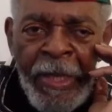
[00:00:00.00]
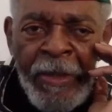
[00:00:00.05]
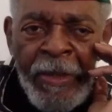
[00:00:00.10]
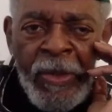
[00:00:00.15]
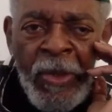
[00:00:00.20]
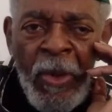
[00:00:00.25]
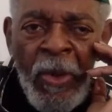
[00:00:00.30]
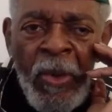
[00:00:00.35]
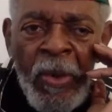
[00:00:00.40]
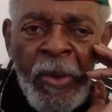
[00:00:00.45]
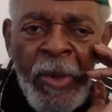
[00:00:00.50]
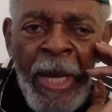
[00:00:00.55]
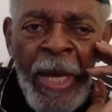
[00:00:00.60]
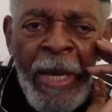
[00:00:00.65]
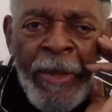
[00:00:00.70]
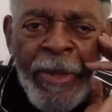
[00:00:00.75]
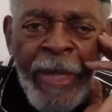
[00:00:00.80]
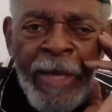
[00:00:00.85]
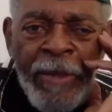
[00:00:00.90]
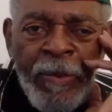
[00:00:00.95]
So
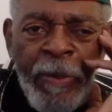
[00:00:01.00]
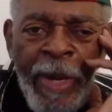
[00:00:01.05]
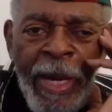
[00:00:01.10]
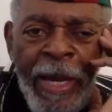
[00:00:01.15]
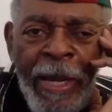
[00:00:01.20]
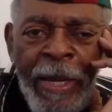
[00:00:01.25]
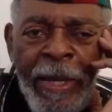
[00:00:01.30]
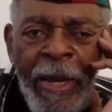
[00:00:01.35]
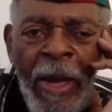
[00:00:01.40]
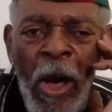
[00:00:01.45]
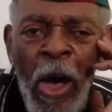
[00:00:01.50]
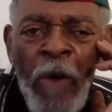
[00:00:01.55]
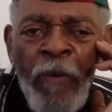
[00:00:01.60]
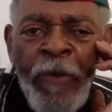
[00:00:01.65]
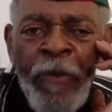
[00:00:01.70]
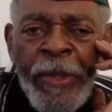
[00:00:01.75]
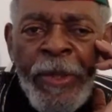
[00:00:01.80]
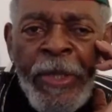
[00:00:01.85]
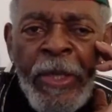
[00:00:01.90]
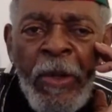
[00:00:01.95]
that's why
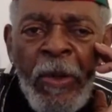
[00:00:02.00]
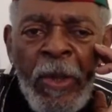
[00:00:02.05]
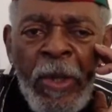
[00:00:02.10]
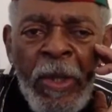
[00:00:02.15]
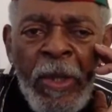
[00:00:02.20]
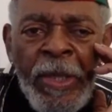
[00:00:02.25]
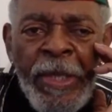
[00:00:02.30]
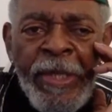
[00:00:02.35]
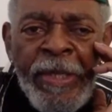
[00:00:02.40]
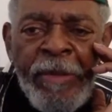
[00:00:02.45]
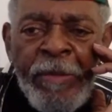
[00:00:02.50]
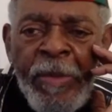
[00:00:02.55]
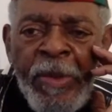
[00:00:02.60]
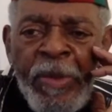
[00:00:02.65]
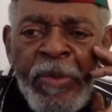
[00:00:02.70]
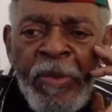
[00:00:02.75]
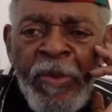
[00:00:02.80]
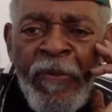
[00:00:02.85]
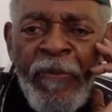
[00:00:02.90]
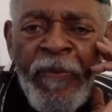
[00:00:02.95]
often neocolonialism
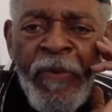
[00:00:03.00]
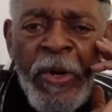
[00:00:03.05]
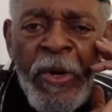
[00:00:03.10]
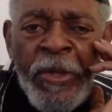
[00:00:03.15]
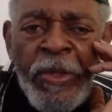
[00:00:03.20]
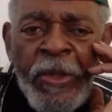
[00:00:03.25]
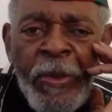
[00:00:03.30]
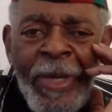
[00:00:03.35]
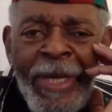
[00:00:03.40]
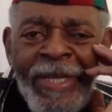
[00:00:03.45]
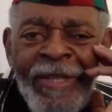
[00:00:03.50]
is referred to